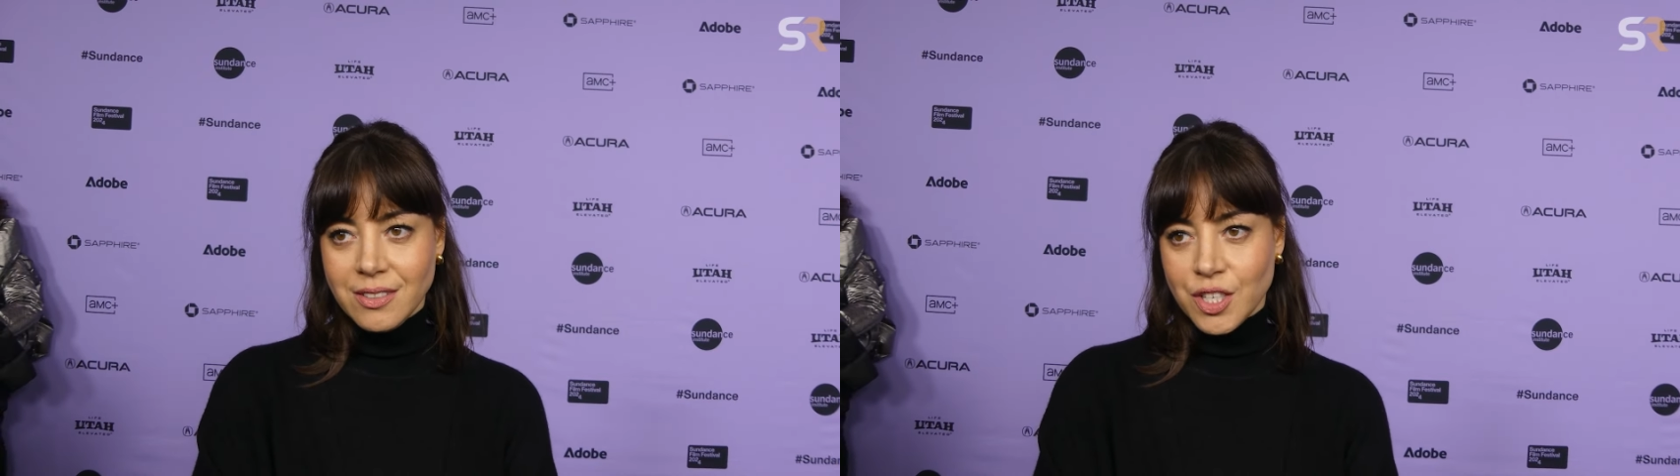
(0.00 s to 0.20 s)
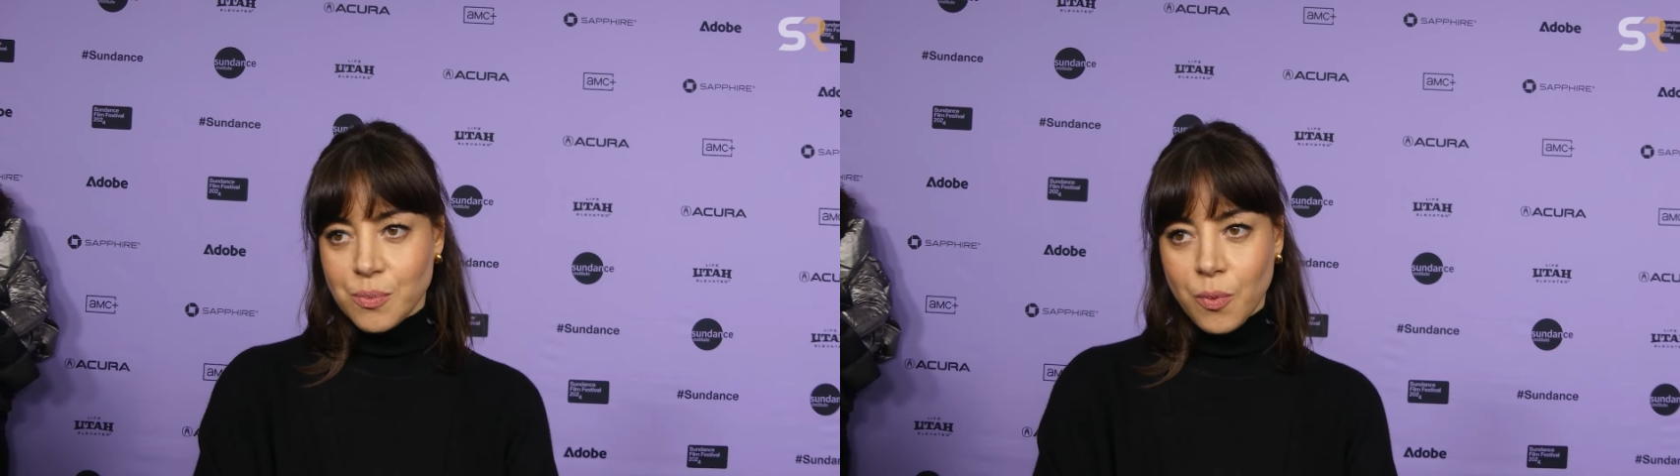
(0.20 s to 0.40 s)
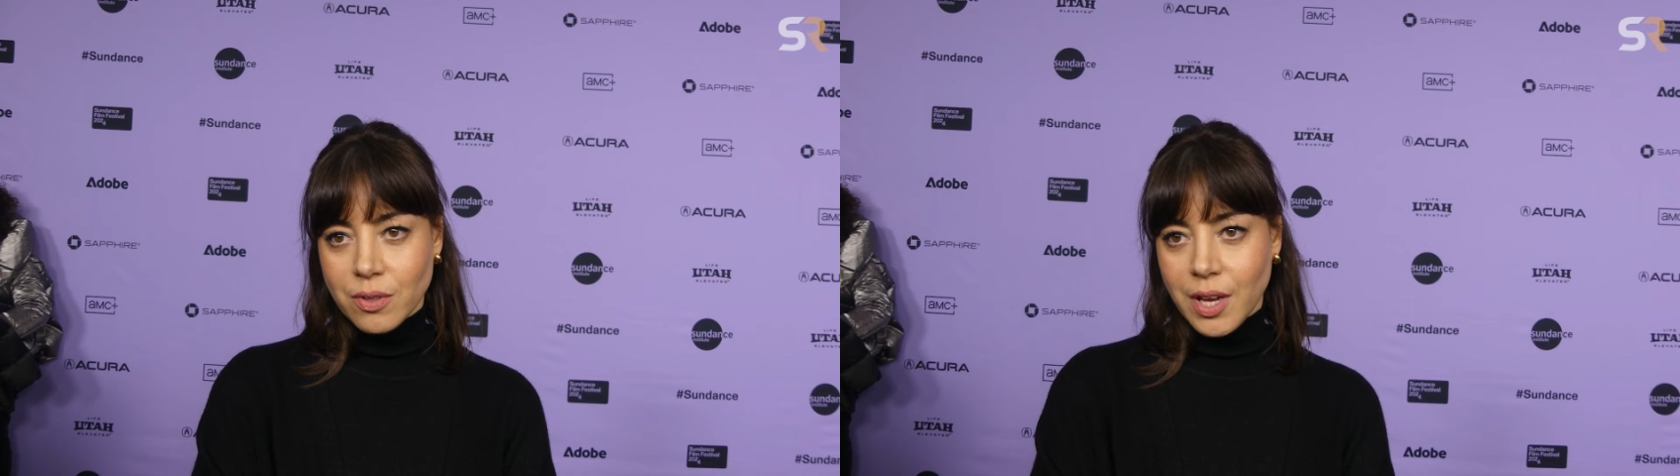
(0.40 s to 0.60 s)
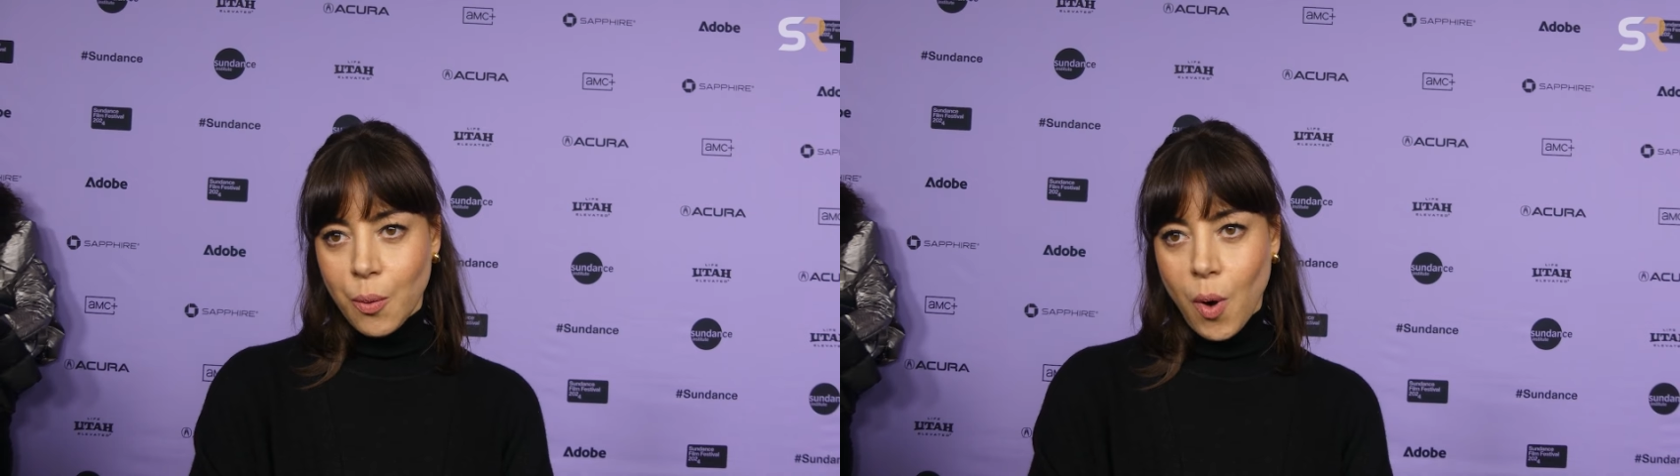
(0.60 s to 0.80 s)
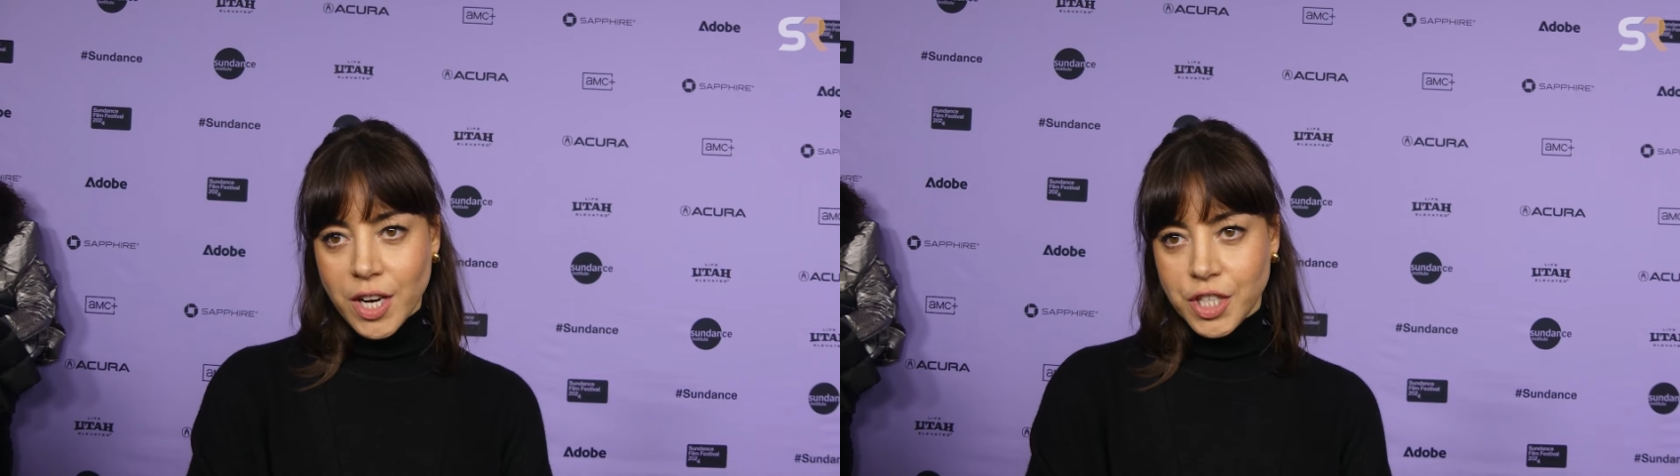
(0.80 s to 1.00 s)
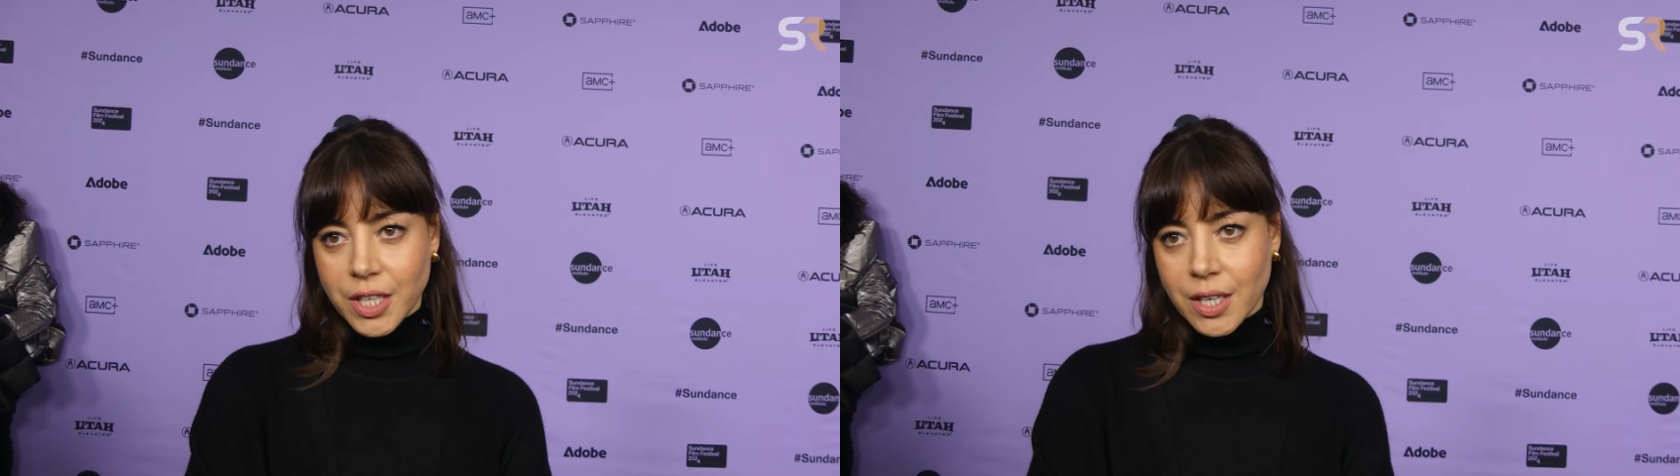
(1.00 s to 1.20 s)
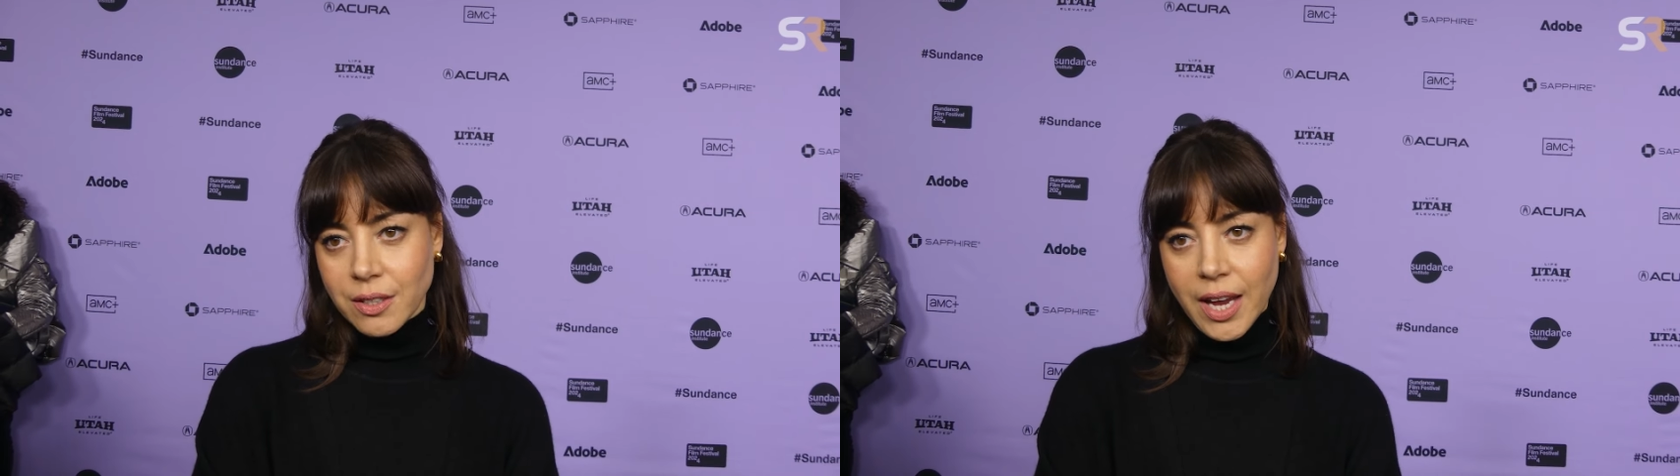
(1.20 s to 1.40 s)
just like watching her,